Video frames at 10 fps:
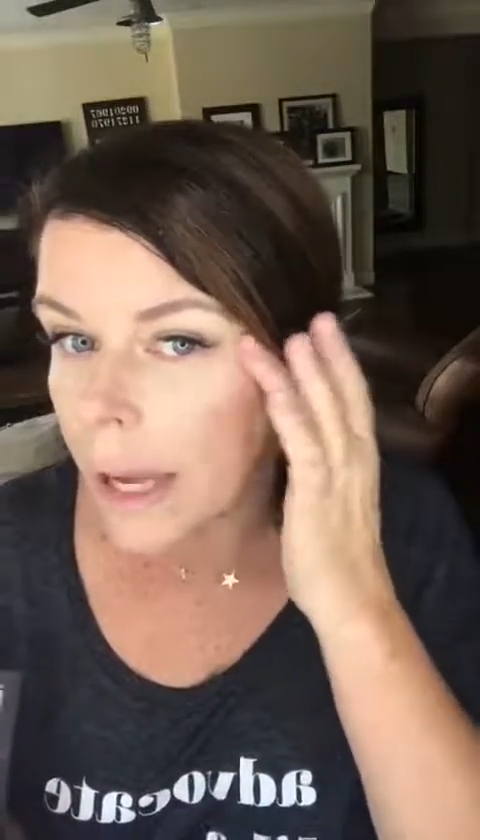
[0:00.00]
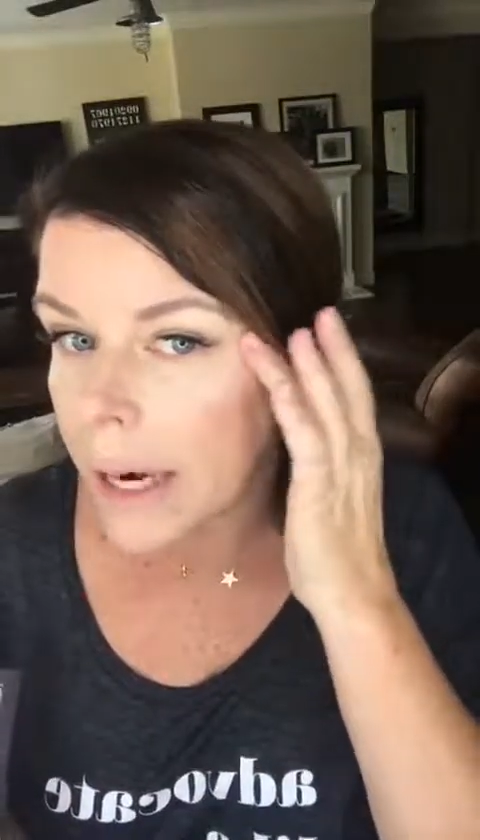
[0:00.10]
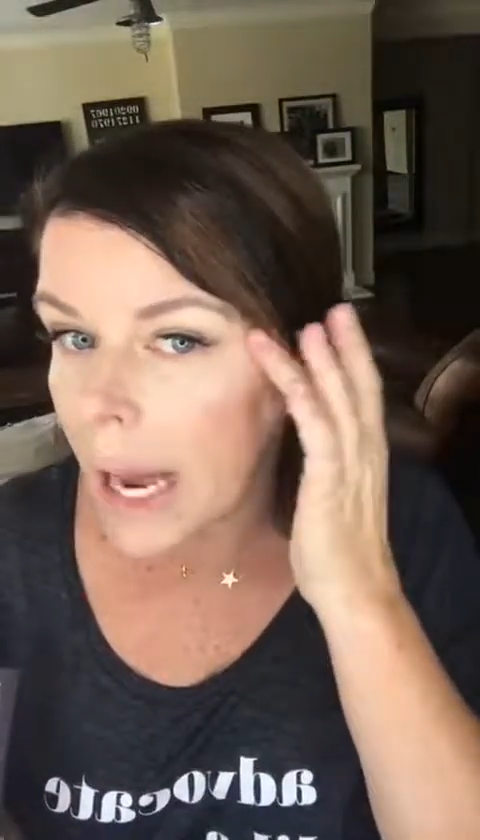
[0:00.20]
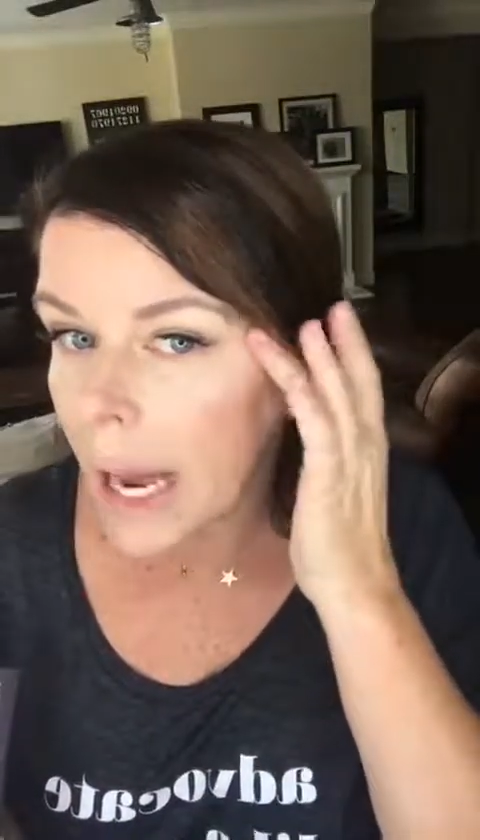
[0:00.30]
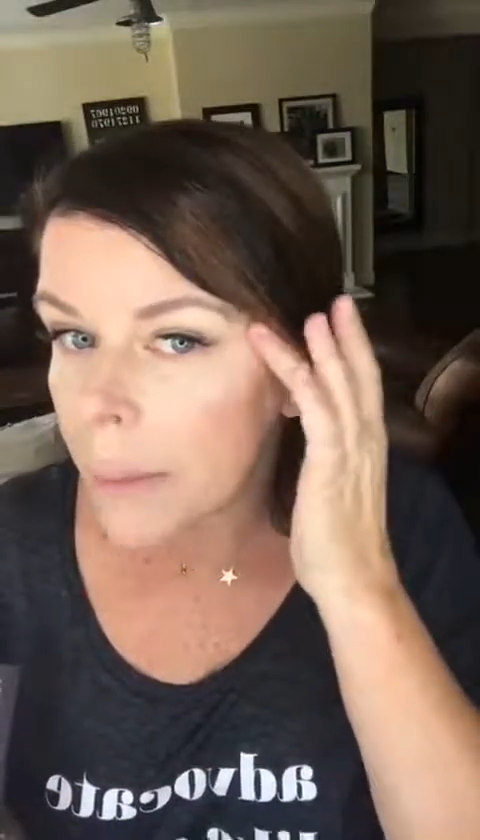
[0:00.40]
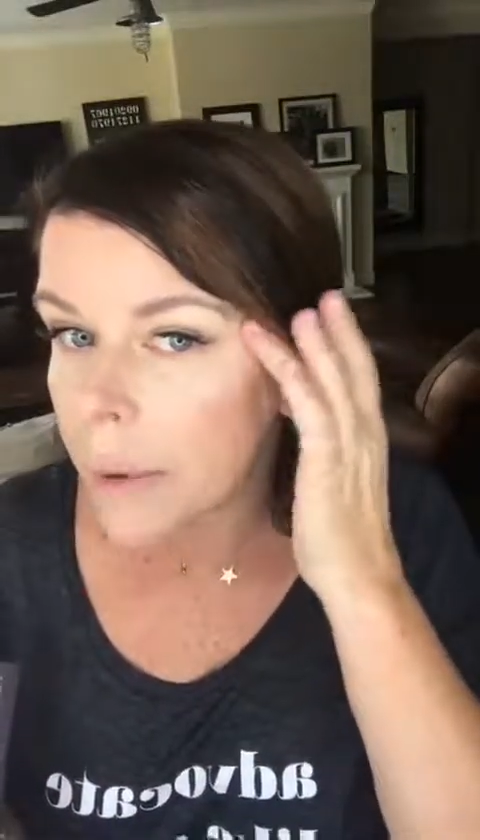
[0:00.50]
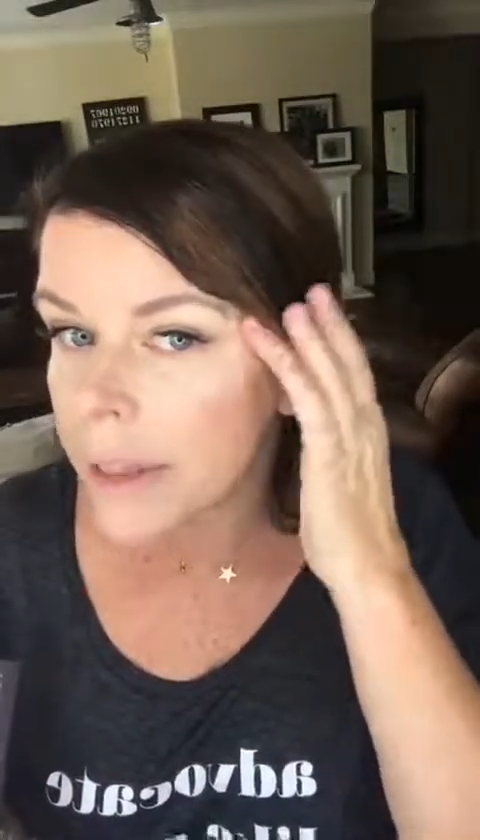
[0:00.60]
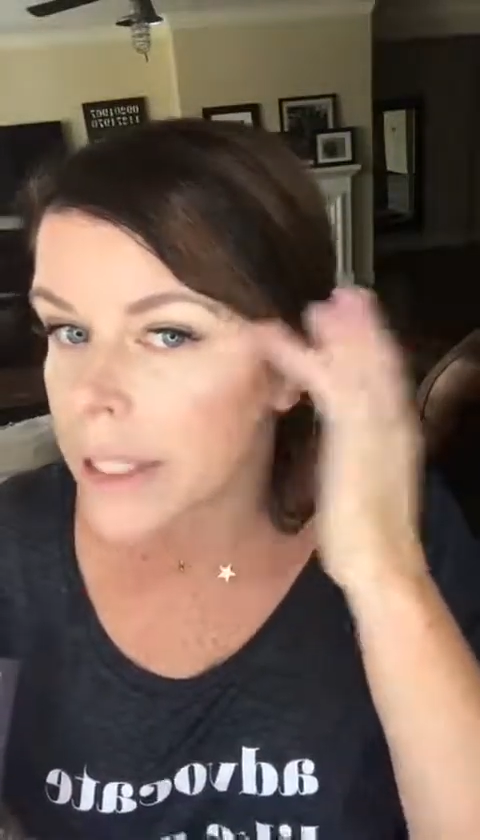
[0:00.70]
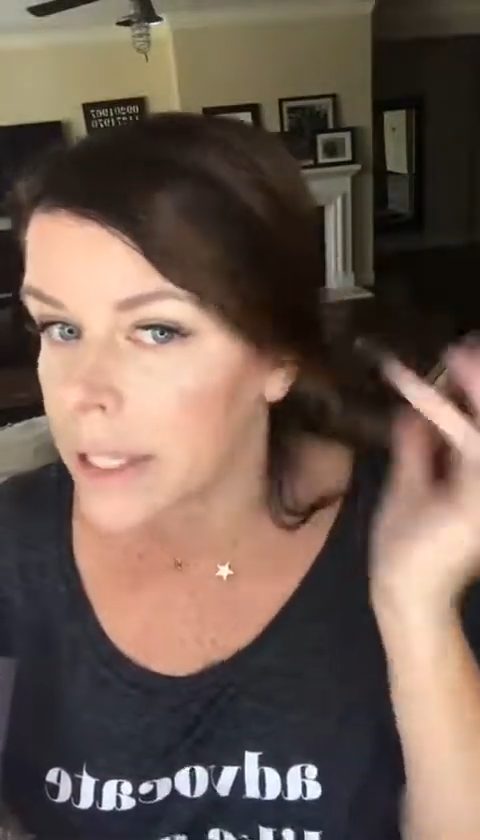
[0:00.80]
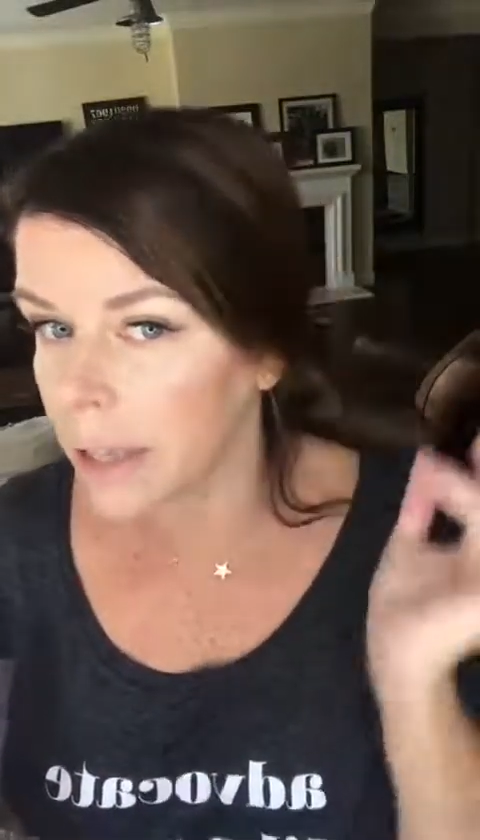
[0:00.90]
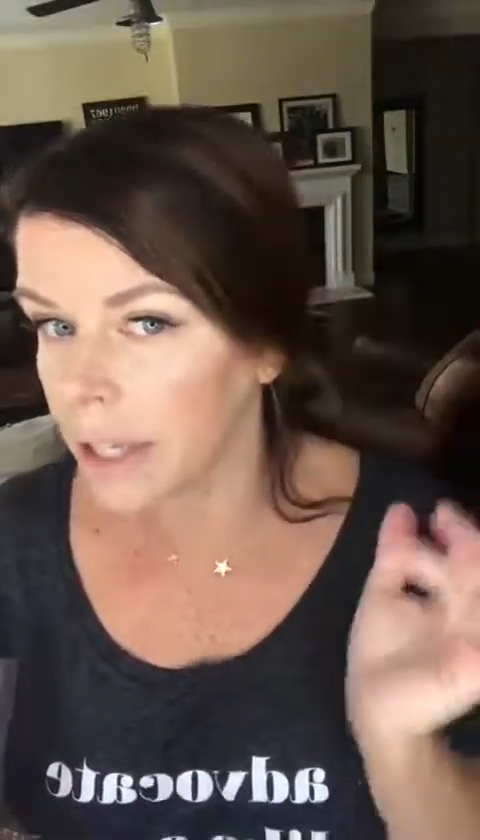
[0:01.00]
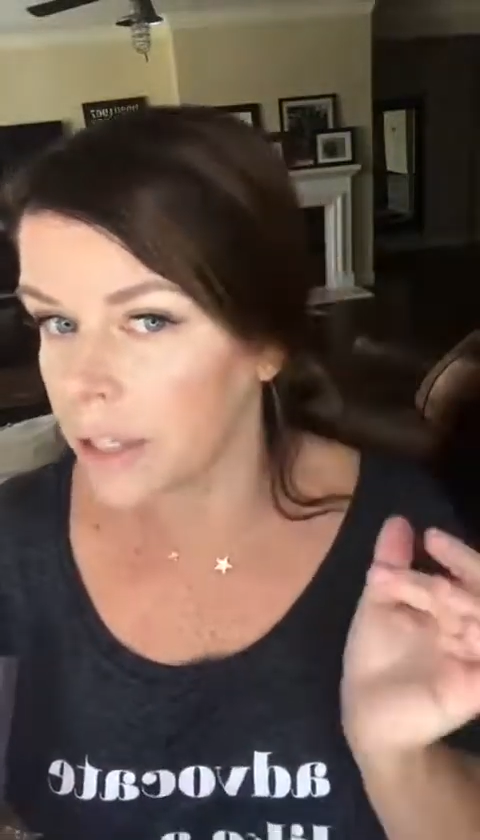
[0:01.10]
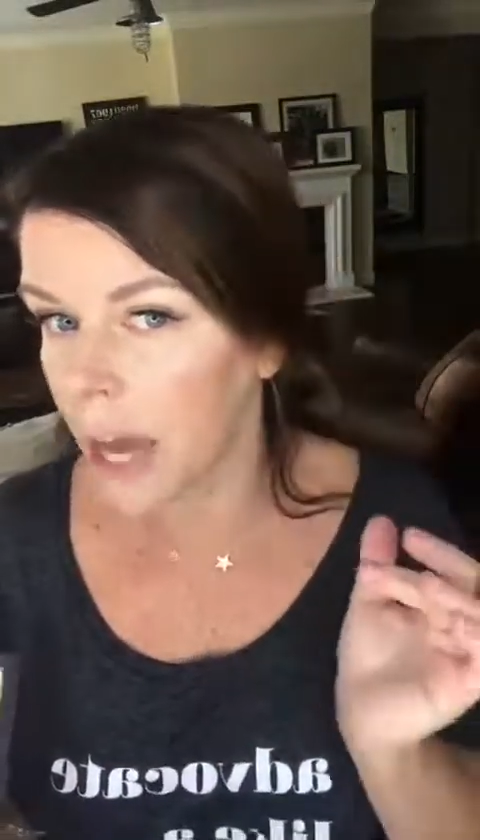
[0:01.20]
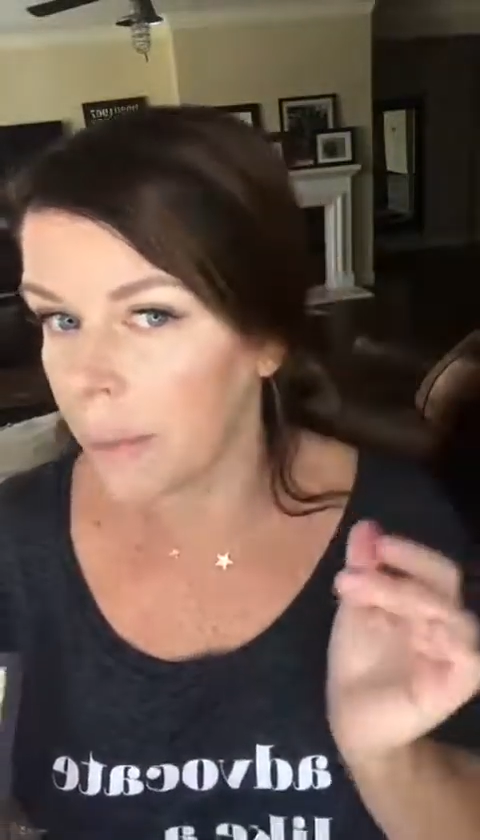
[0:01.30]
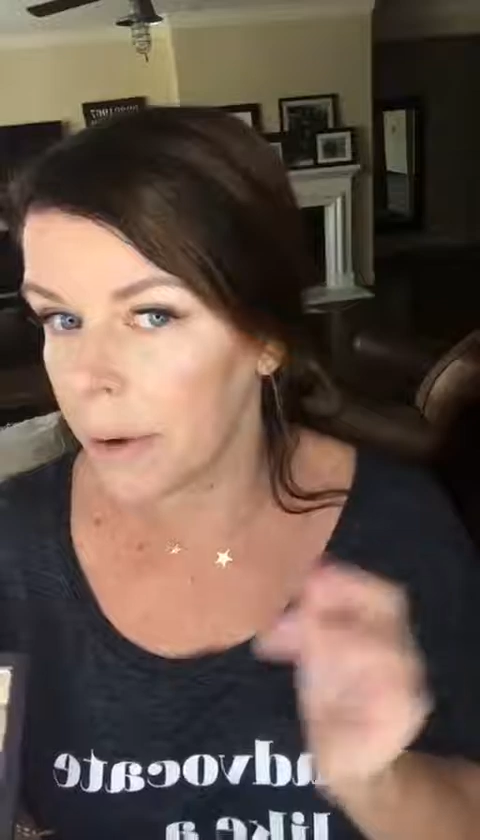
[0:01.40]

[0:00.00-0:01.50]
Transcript: And I put this on the top